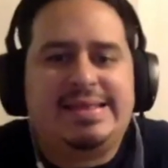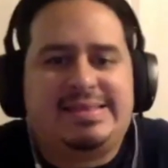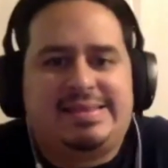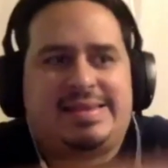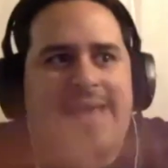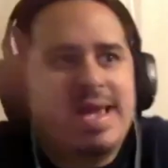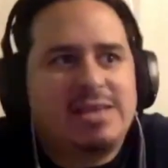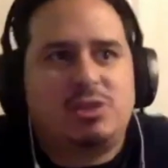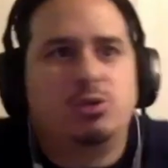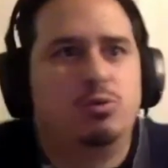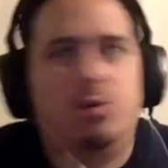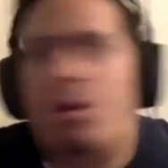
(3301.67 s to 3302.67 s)
takes
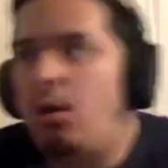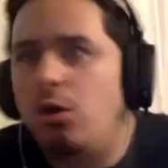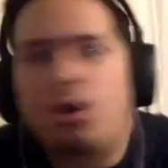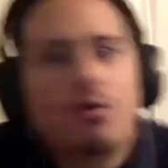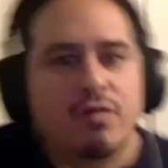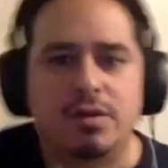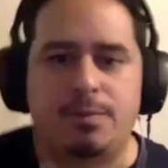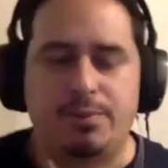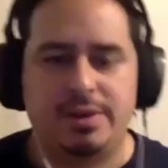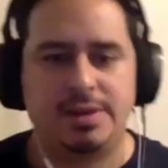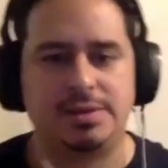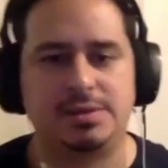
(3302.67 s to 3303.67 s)
you all over the
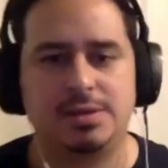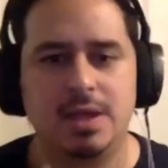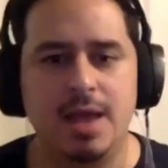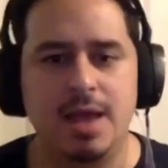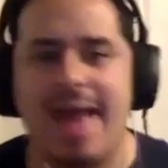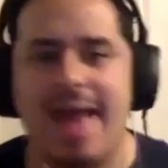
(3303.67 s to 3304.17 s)
place. And